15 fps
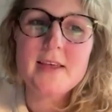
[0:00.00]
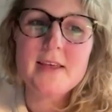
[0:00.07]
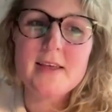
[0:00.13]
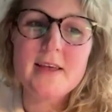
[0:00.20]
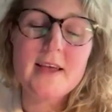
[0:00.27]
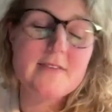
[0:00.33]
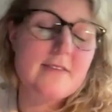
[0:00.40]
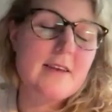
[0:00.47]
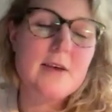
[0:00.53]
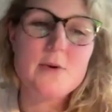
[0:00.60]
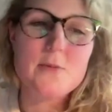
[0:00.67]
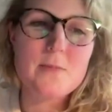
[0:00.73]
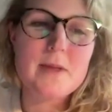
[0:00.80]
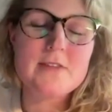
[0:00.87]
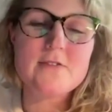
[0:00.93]
Uh, as
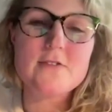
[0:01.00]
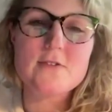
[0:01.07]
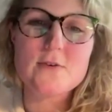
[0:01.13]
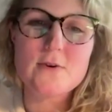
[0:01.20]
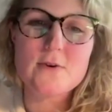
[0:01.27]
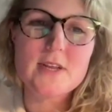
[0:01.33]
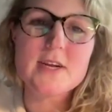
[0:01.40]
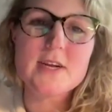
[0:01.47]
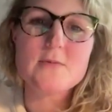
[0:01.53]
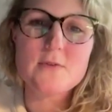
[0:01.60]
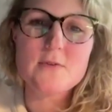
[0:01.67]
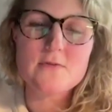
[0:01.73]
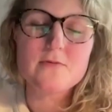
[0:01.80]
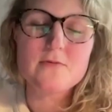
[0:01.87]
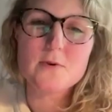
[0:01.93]
I mentioned earlier,
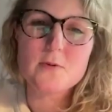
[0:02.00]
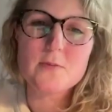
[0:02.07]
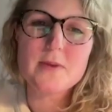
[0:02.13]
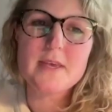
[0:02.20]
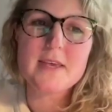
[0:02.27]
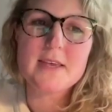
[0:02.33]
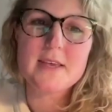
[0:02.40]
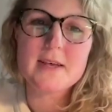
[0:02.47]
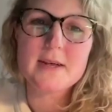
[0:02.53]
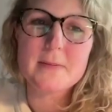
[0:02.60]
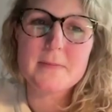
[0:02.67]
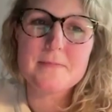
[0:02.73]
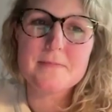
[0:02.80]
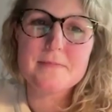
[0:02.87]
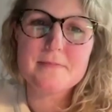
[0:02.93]
we'll, we'll be
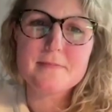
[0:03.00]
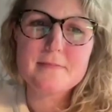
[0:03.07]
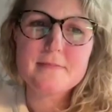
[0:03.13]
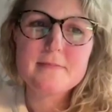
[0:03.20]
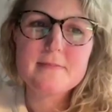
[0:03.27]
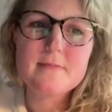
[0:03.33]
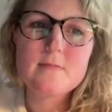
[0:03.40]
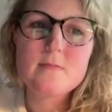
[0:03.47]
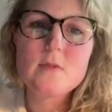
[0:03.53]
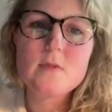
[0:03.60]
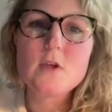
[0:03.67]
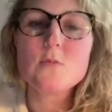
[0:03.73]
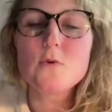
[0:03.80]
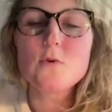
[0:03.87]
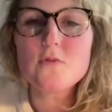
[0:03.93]
um,
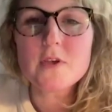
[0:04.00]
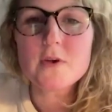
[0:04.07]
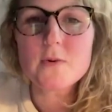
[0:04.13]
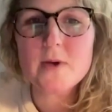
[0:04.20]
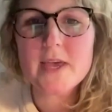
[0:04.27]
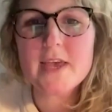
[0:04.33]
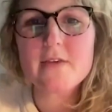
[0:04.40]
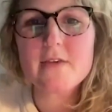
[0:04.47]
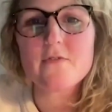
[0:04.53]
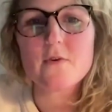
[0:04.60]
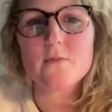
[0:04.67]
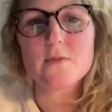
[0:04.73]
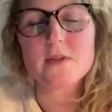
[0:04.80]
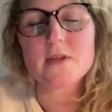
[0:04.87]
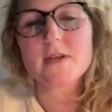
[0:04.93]
moving away
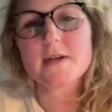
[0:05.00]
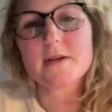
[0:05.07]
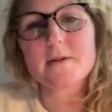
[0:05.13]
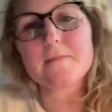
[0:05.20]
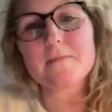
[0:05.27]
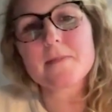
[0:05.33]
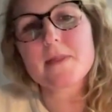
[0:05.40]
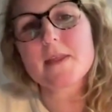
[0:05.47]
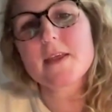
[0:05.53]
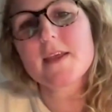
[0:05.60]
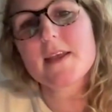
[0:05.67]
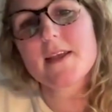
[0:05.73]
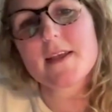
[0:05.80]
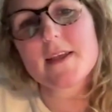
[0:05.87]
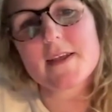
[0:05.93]
from the um,
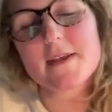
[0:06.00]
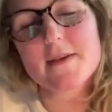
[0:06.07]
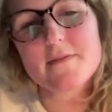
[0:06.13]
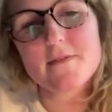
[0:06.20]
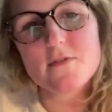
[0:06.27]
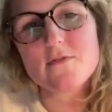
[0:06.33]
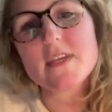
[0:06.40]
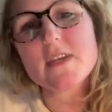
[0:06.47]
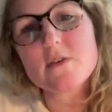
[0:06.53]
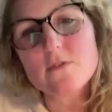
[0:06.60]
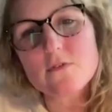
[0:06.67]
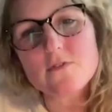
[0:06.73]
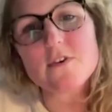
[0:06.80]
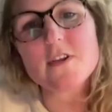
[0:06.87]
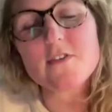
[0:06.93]
uh, the
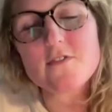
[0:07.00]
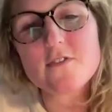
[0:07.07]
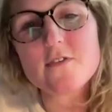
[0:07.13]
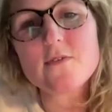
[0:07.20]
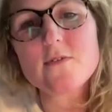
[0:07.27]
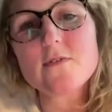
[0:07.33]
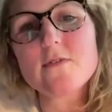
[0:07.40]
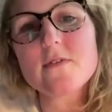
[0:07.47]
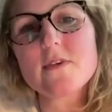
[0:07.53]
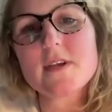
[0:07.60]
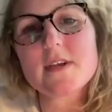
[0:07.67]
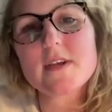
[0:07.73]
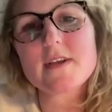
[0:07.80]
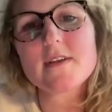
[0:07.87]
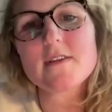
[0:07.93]
real traditional
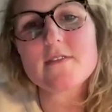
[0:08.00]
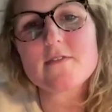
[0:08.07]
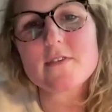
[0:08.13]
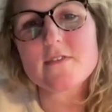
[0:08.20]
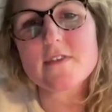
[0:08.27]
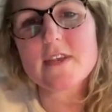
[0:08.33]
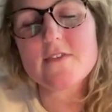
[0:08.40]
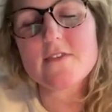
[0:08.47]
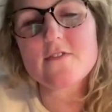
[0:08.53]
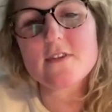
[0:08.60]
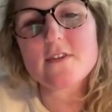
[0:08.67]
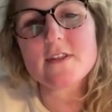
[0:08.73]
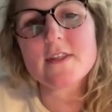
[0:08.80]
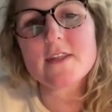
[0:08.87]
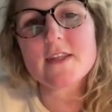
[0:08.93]
uh,
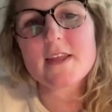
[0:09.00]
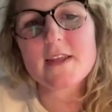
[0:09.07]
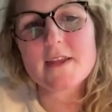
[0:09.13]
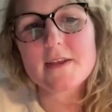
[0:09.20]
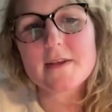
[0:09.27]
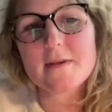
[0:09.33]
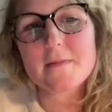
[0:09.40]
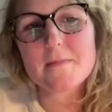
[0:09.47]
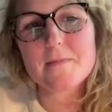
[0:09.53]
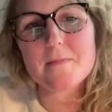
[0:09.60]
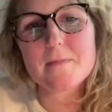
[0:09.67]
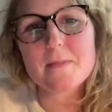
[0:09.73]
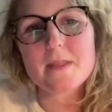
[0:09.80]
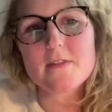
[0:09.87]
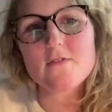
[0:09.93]
translation
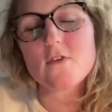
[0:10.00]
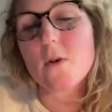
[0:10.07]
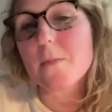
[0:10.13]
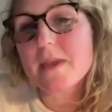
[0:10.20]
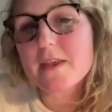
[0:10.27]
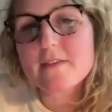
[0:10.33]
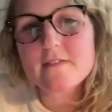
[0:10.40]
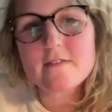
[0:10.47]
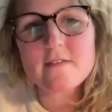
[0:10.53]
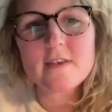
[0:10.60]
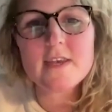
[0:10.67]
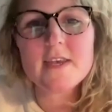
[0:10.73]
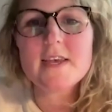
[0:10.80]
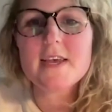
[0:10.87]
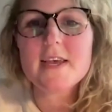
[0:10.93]
um, topics
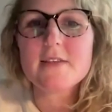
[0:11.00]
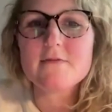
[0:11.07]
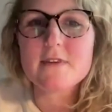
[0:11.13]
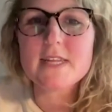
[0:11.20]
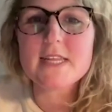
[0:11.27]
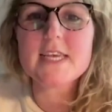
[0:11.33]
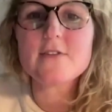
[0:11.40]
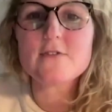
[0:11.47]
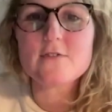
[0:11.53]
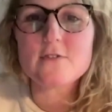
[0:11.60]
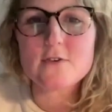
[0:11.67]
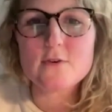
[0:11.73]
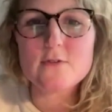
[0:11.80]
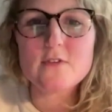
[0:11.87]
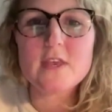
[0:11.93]
and really
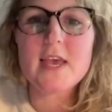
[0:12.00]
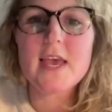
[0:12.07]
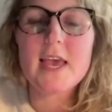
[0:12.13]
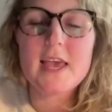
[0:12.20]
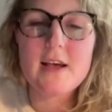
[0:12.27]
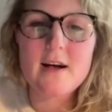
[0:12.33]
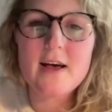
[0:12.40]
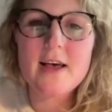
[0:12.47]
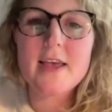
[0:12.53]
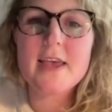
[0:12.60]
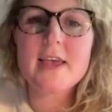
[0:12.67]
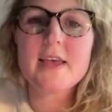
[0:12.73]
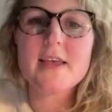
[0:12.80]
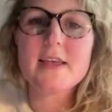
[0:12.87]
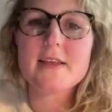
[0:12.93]
introducing A
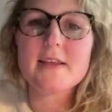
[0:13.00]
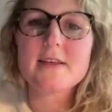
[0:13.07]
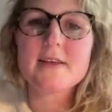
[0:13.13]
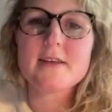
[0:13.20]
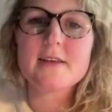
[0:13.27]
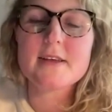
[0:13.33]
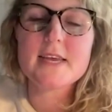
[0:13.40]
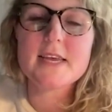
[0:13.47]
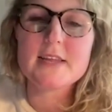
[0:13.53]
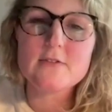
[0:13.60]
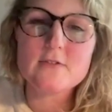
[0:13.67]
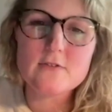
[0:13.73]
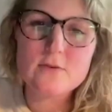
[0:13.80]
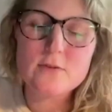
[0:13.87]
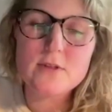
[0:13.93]
I uh,
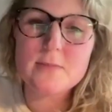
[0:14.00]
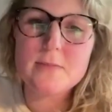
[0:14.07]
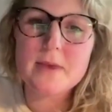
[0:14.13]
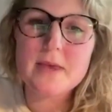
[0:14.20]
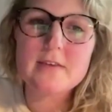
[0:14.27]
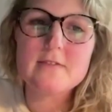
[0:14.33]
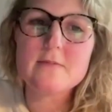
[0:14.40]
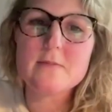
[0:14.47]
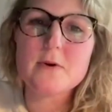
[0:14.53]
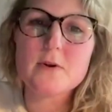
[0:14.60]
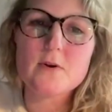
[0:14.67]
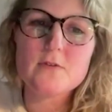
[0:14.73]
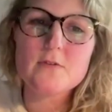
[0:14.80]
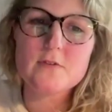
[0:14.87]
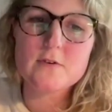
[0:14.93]
into the mix,
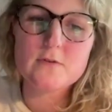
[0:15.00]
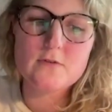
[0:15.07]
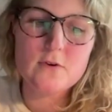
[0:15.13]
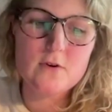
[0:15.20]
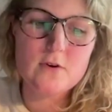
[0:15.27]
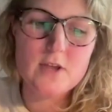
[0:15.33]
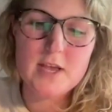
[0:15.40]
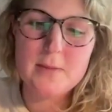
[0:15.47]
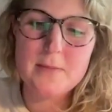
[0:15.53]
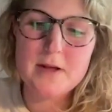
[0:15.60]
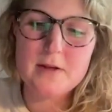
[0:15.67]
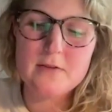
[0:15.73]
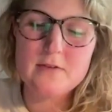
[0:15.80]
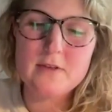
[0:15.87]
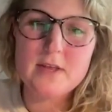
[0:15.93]
but also talking
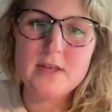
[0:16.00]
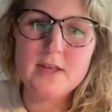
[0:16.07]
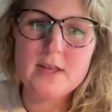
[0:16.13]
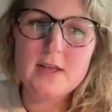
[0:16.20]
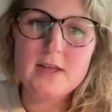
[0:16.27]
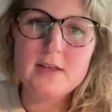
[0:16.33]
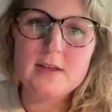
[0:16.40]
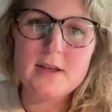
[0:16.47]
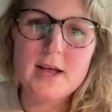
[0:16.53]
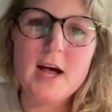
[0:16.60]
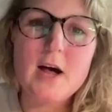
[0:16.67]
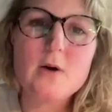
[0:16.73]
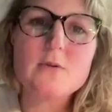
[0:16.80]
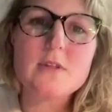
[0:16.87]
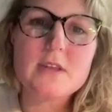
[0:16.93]
about uh,
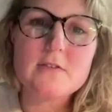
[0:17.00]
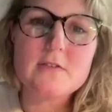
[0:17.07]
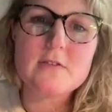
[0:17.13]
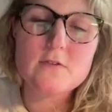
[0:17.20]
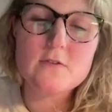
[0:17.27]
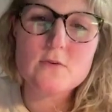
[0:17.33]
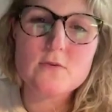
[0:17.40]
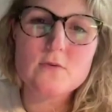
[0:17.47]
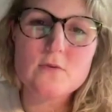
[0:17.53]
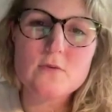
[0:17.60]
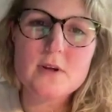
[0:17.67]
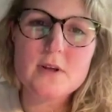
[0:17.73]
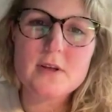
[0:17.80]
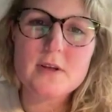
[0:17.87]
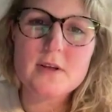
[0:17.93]
how these
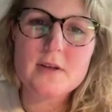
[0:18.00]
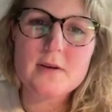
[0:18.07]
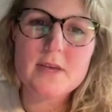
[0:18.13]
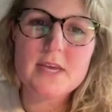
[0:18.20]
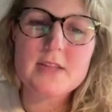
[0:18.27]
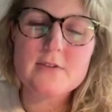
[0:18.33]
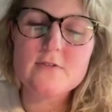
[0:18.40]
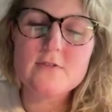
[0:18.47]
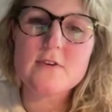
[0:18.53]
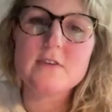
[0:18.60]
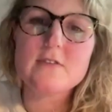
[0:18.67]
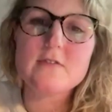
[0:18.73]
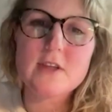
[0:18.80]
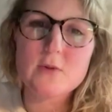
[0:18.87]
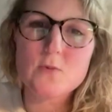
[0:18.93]
two uh,
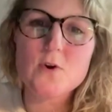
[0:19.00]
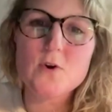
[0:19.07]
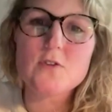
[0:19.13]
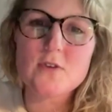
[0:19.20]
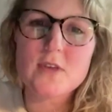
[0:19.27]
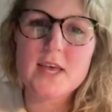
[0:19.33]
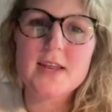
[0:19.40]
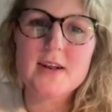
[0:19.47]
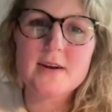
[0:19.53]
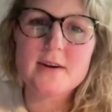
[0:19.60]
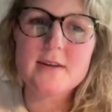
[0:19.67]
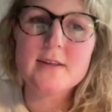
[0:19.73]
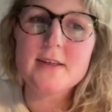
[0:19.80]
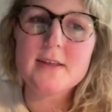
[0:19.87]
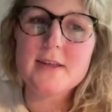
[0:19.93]
industries can work
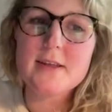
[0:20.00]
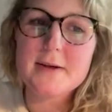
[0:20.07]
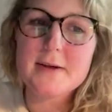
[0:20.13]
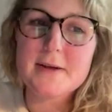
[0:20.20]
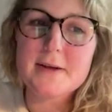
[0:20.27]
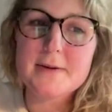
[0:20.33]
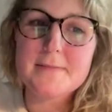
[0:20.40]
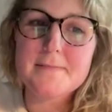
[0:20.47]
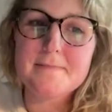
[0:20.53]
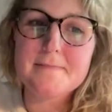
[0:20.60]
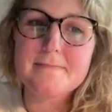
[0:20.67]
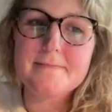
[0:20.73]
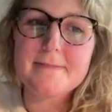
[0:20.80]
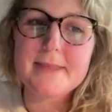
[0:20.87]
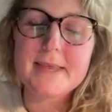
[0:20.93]
together.
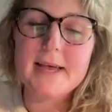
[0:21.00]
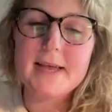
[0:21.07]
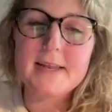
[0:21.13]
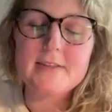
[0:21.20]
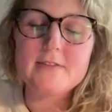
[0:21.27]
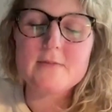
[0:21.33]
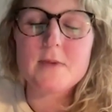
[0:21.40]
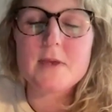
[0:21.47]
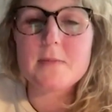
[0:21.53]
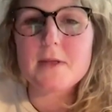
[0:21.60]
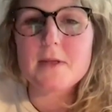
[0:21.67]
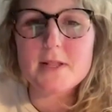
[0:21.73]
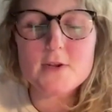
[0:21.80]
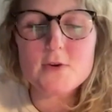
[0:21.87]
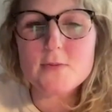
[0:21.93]
Um, yeah, and it's
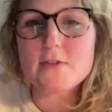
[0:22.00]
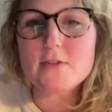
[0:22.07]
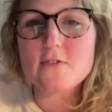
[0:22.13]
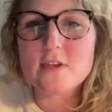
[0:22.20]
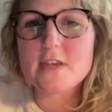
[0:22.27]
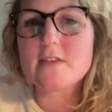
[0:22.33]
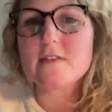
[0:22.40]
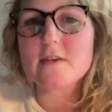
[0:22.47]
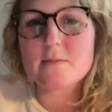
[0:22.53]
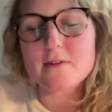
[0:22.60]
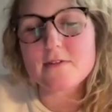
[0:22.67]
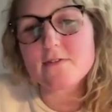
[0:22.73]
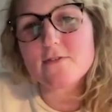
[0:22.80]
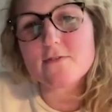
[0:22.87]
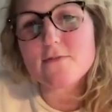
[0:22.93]
maybe a little bit cheesy,
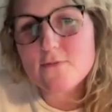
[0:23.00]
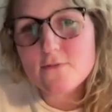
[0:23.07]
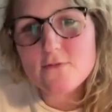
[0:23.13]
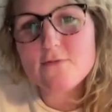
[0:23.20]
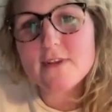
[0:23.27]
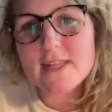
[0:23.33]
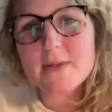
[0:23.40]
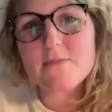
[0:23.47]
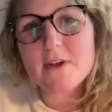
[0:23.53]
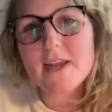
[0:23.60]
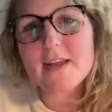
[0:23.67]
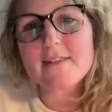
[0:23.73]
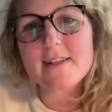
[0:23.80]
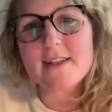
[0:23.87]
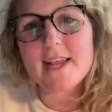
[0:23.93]
but to to really
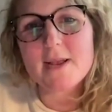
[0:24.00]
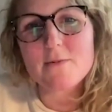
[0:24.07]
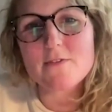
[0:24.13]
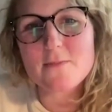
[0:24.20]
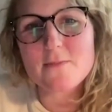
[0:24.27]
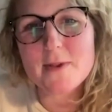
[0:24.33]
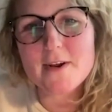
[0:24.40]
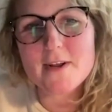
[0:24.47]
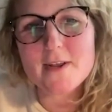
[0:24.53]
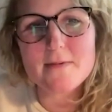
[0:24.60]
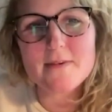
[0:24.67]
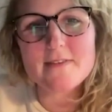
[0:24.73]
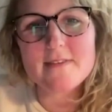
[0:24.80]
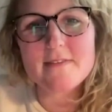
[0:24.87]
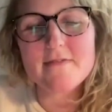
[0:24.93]
break the language barrier,
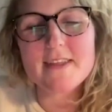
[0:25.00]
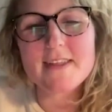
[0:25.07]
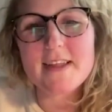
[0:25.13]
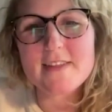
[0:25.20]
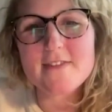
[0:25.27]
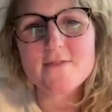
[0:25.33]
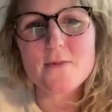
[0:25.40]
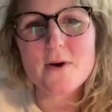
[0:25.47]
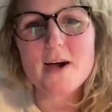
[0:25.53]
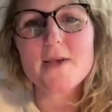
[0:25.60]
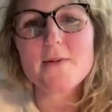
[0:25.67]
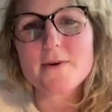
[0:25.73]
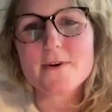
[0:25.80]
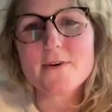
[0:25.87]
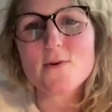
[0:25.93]
because I think that's
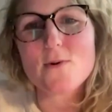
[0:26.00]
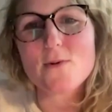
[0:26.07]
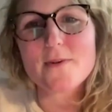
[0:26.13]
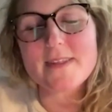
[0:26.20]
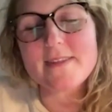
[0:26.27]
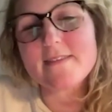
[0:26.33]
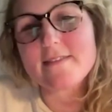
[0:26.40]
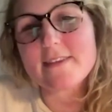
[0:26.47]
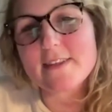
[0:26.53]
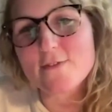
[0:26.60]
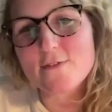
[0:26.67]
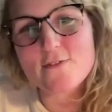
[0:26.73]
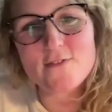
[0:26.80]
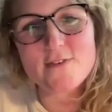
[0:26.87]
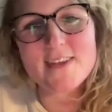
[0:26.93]
why we're all in this
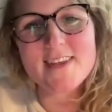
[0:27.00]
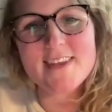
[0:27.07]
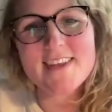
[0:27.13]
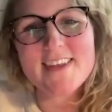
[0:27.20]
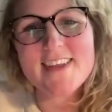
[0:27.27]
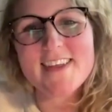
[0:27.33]
industry